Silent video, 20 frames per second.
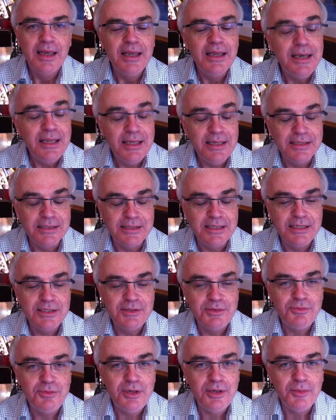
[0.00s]
It is.
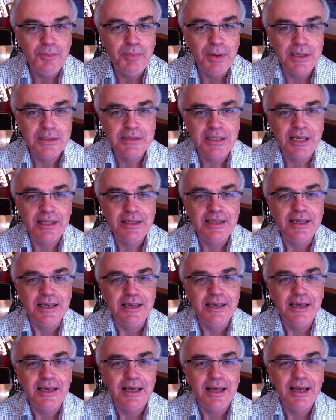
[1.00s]
There's a real buzz, I
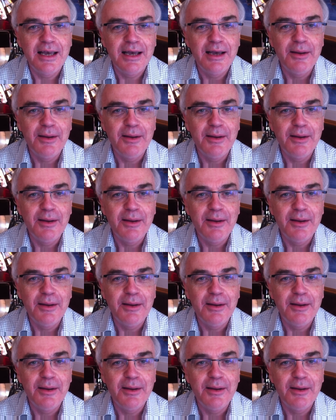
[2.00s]
think,